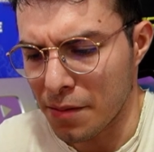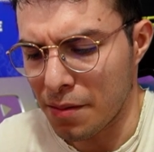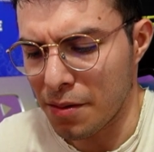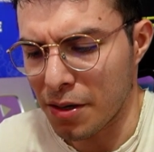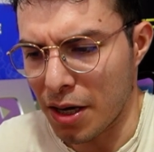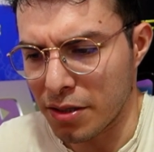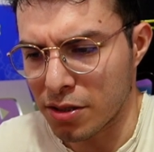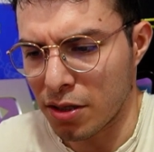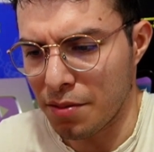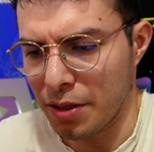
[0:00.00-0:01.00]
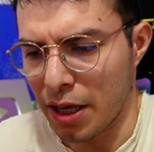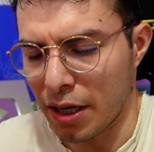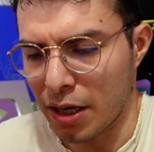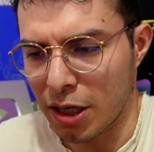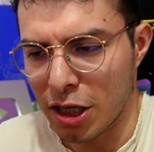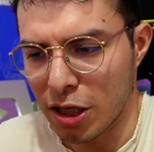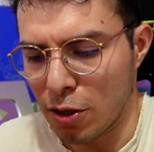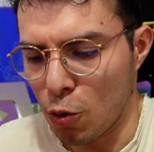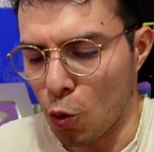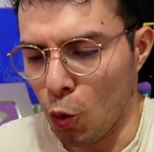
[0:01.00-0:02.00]
Alright, it's gonna be like a
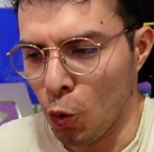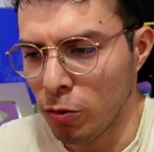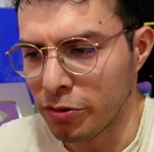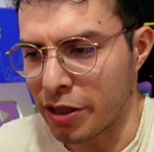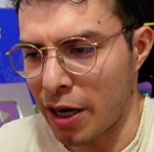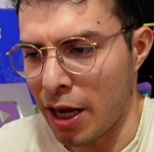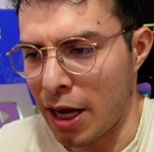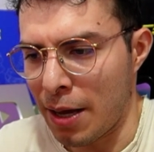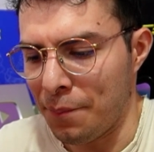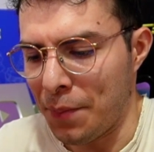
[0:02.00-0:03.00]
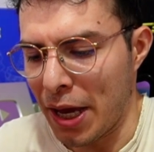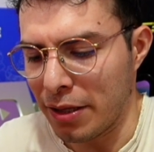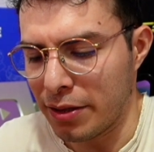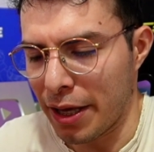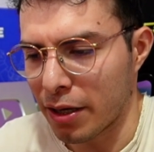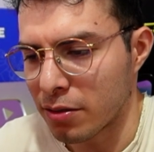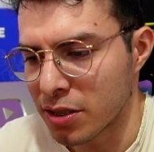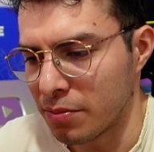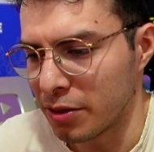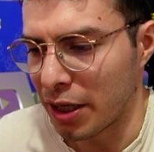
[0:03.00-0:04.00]
ultra bait deck or
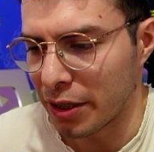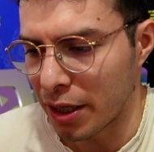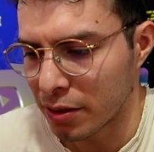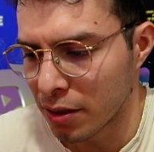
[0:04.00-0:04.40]
something like that.